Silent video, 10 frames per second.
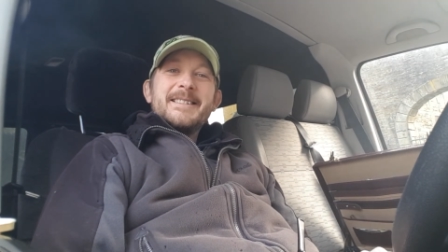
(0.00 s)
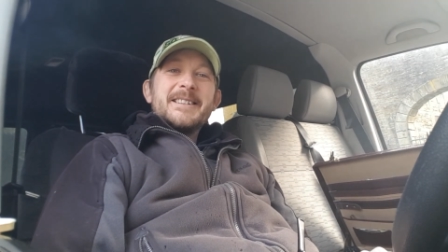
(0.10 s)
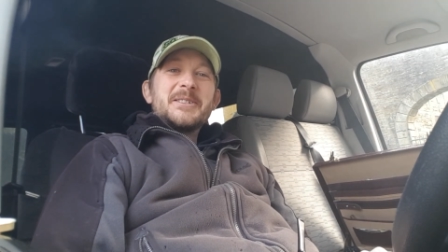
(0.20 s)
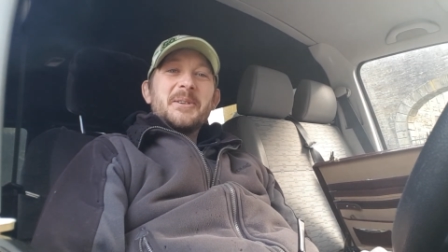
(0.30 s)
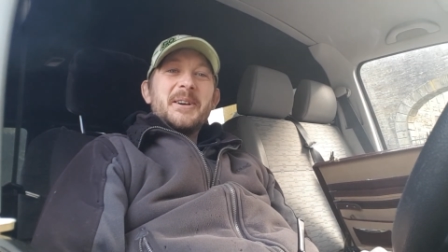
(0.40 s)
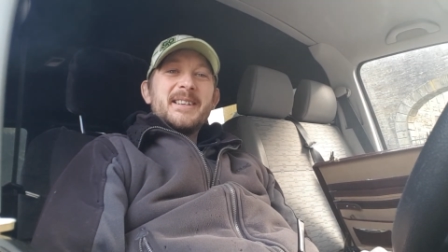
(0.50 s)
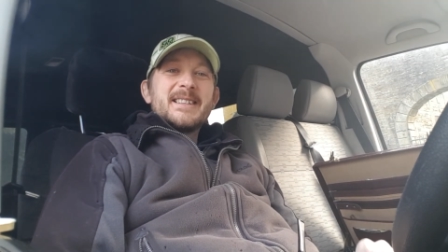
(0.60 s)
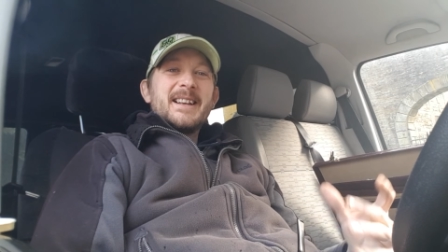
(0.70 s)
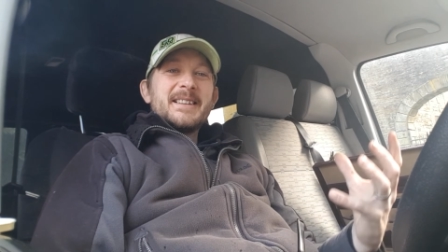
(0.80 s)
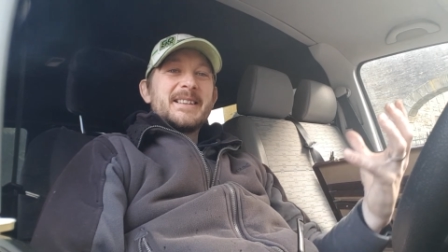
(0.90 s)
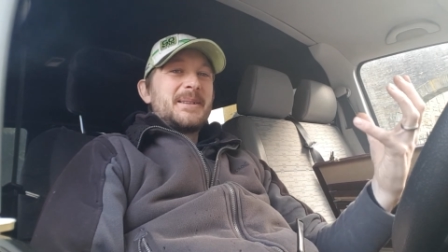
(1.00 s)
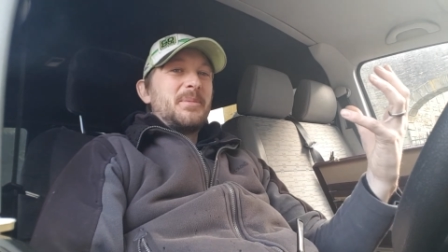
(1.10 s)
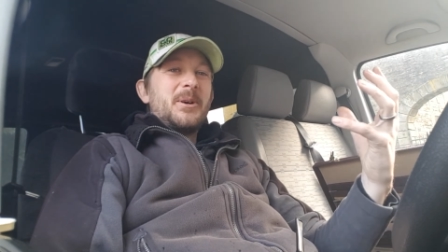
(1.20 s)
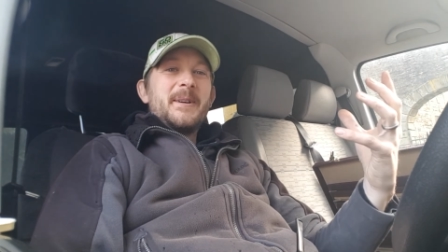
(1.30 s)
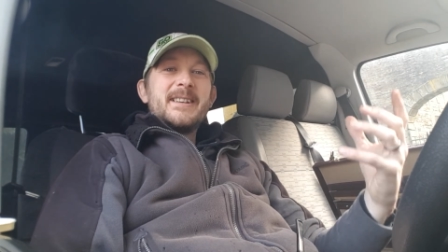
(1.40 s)
just so it's not just the
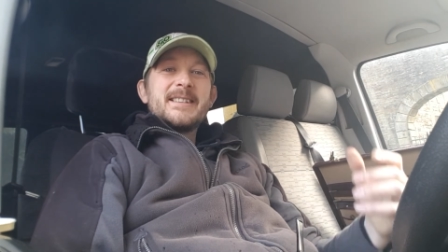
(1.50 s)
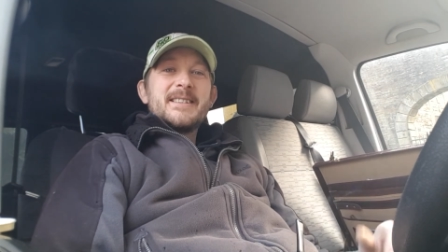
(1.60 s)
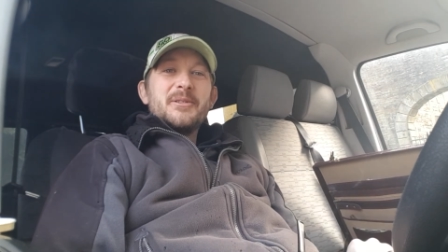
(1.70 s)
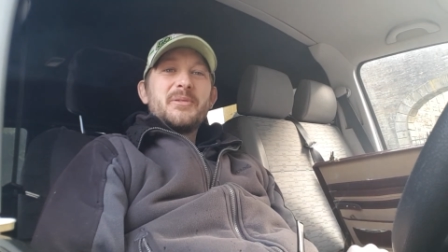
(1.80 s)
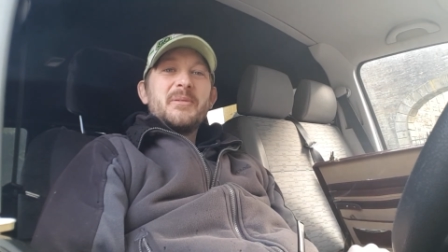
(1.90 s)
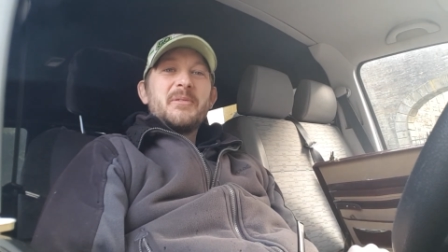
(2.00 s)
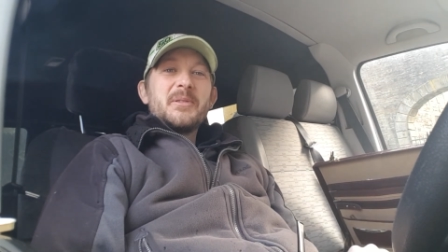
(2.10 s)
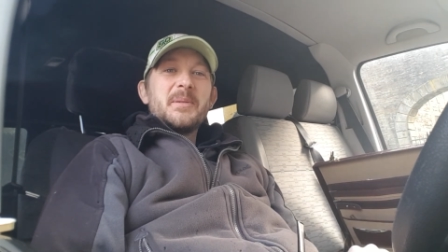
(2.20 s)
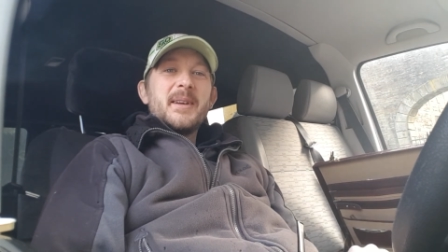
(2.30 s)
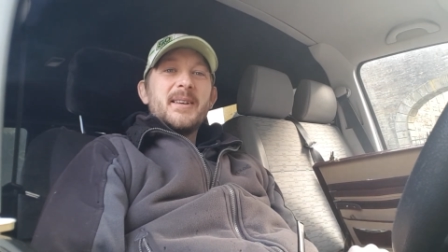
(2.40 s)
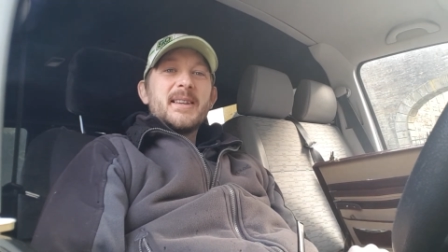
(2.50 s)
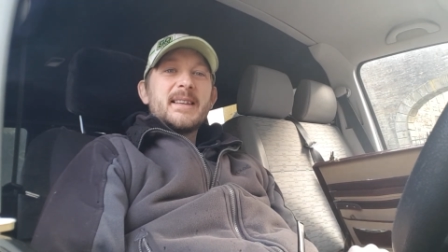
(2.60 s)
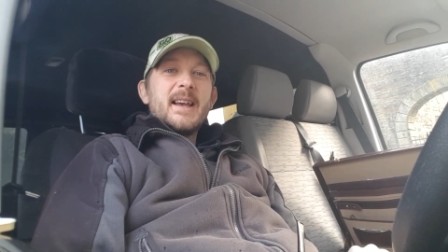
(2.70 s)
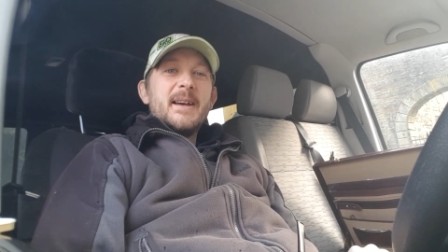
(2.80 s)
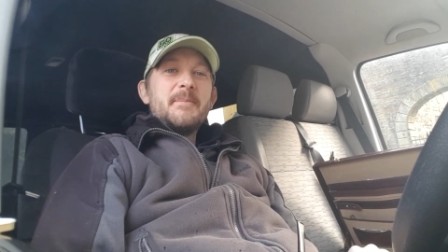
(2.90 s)
boring stuff in front of me all
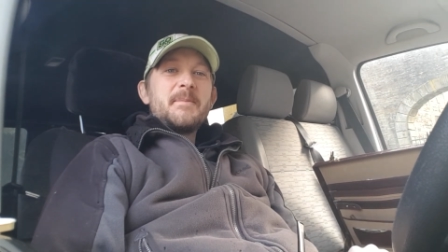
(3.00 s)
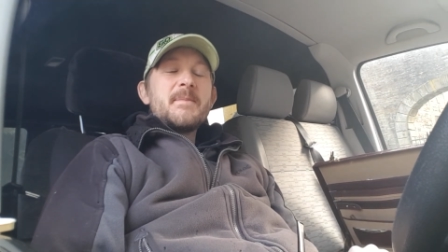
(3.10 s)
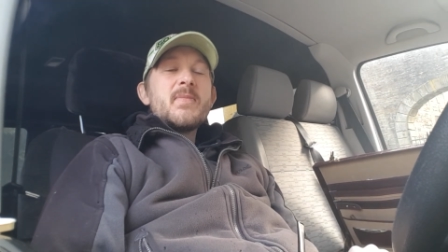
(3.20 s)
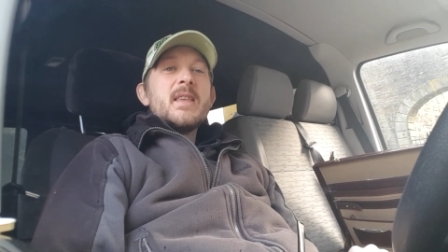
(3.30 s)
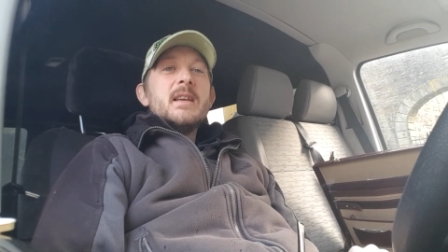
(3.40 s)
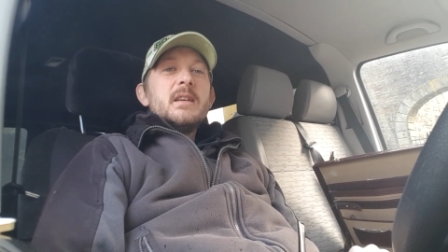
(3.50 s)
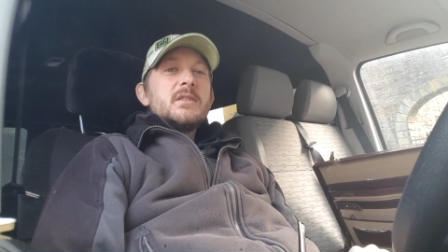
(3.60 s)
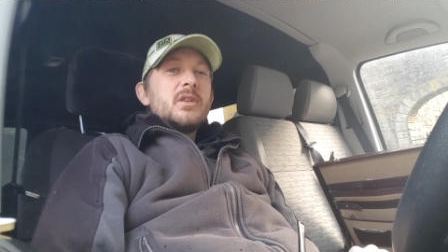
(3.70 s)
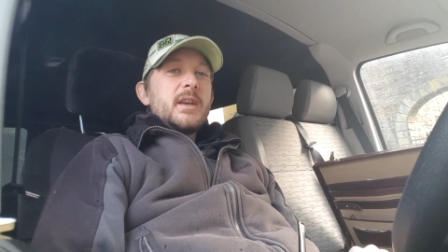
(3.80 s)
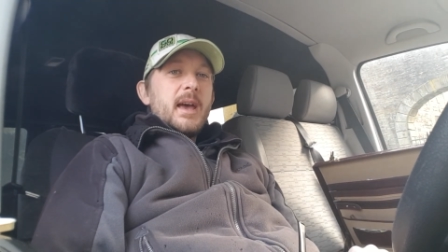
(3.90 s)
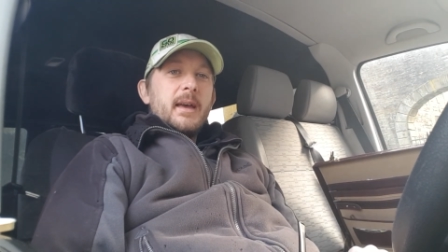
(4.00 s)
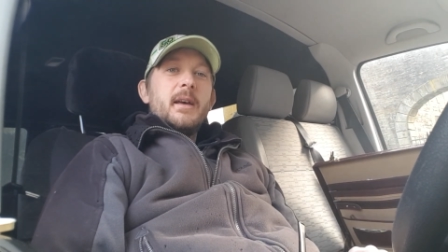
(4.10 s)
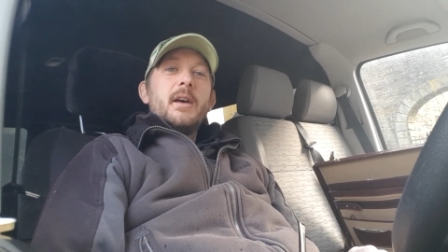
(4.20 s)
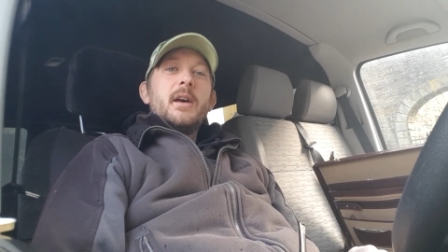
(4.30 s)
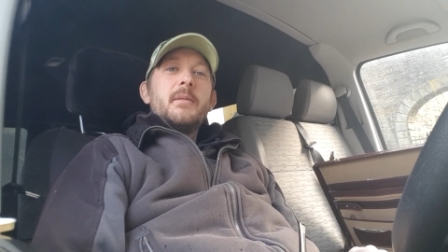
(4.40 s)
the time. So yeah,
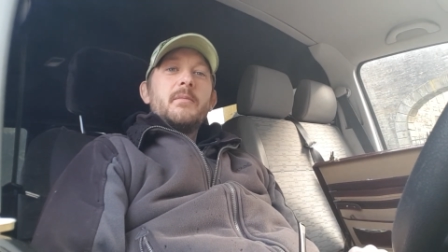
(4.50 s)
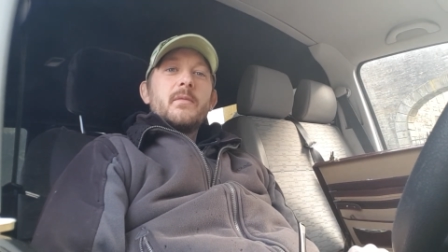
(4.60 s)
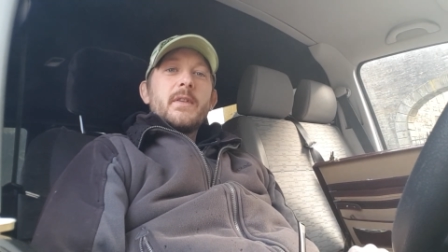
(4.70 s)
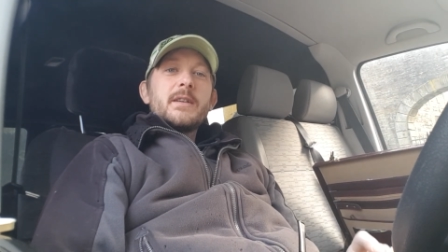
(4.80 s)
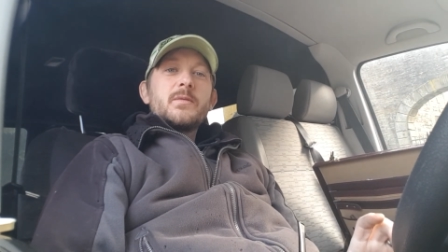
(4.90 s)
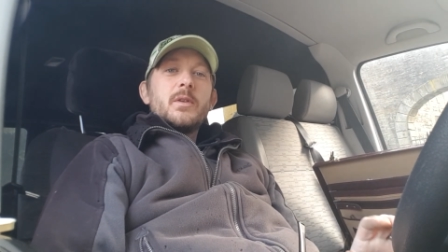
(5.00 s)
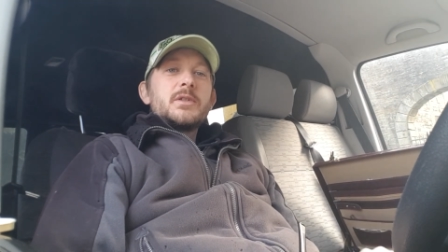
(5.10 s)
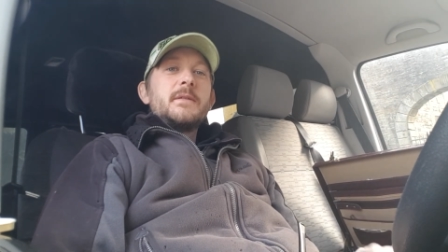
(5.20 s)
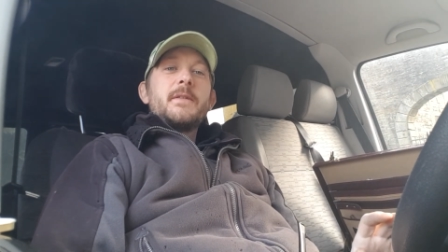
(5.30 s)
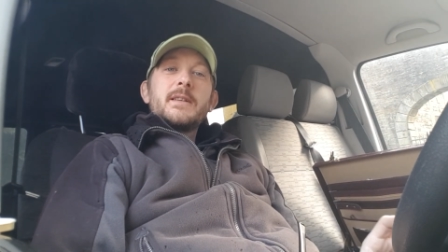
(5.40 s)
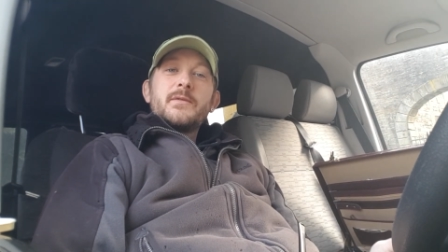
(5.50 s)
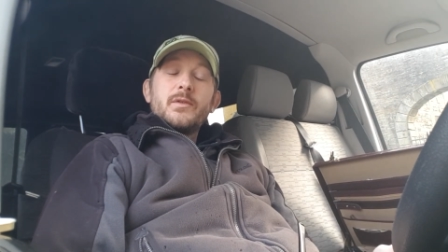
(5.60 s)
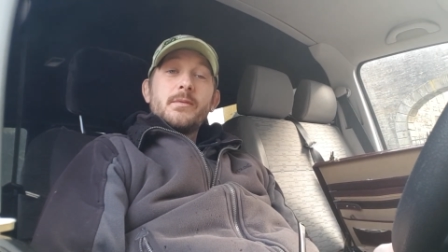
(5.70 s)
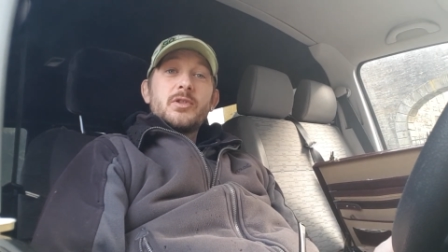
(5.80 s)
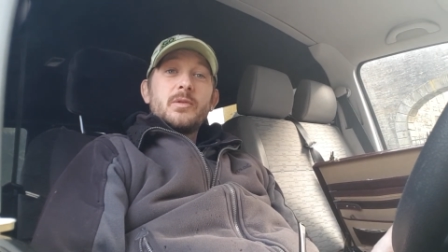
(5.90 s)
thanks for watching, thanks
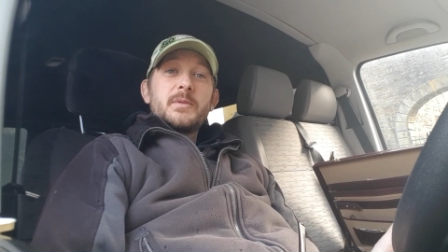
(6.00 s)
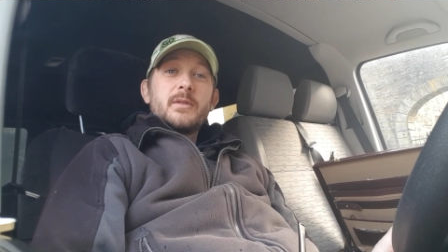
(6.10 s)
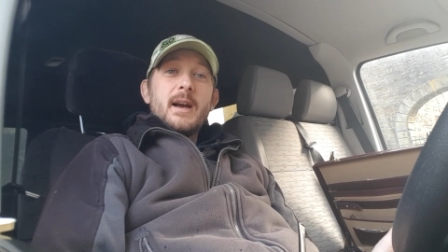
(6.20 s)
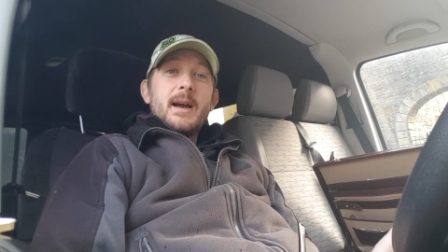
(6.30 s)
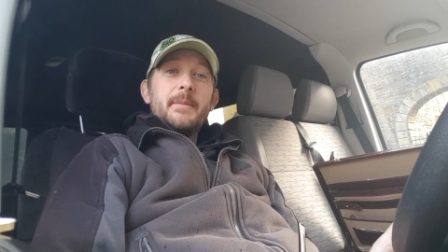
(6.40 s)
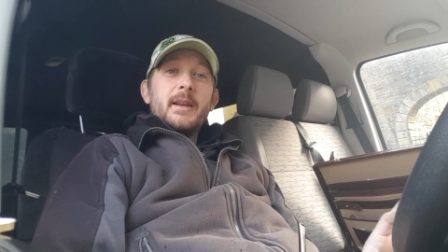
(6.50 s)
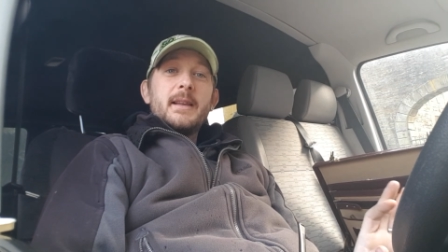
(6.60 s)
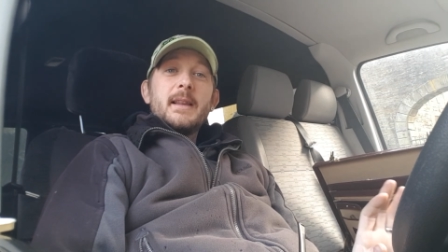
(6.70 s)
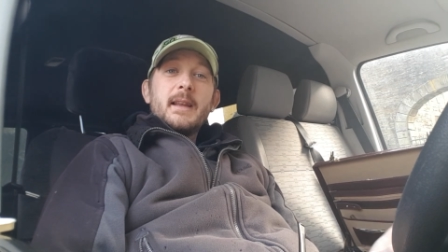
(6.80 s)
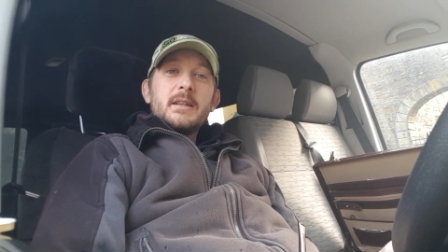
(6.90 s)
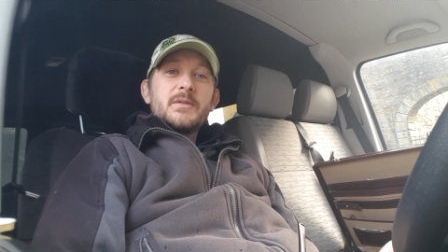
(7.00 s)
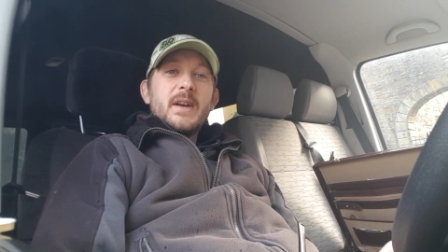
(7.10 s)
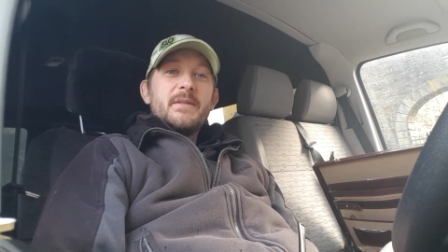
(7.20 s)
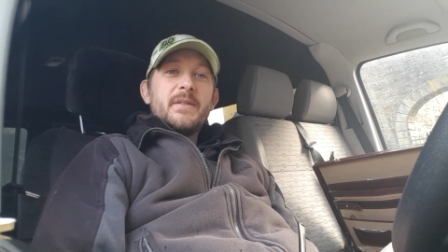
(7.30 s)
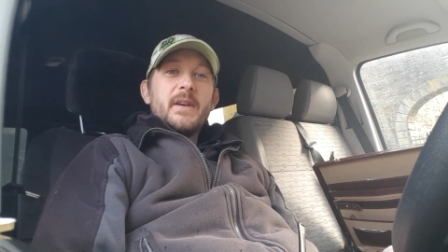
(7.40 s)
for subscribing, thanks for
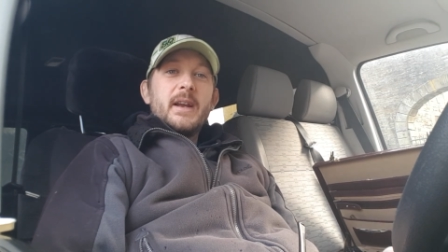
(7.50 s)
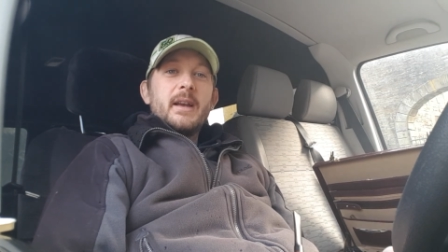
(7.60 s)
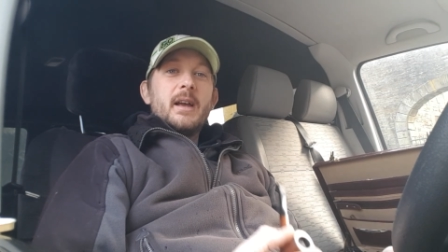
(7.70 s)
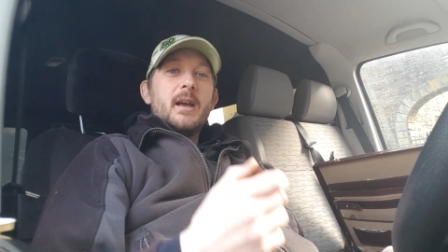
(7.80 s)
everything.